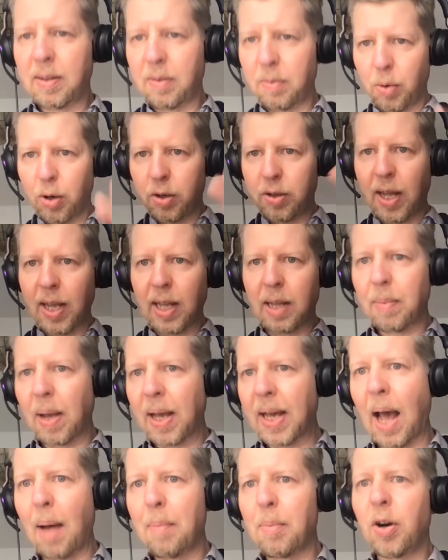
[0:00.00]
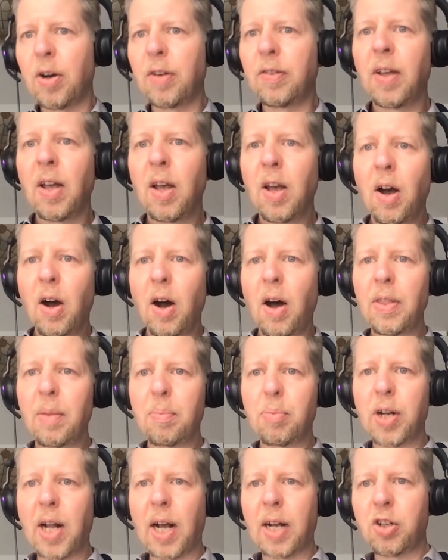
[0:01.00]
were taken by cameras on the
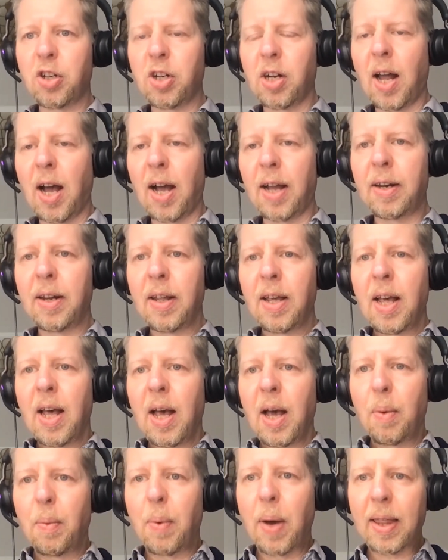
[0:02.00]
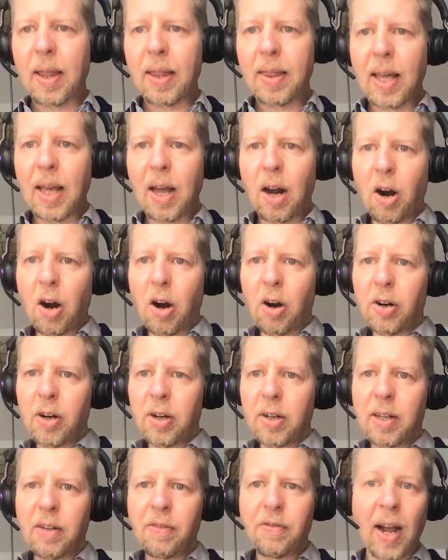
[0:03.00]
production line, whether they
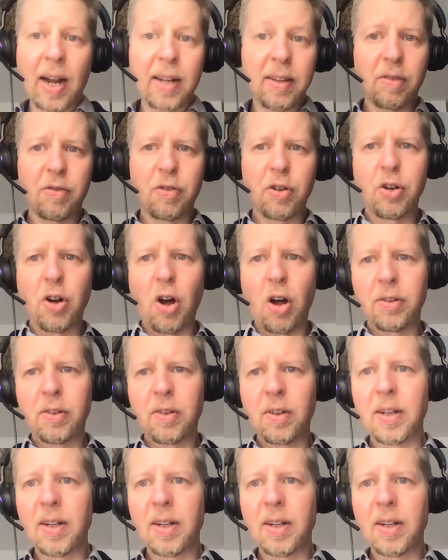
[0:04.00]
are defective or not.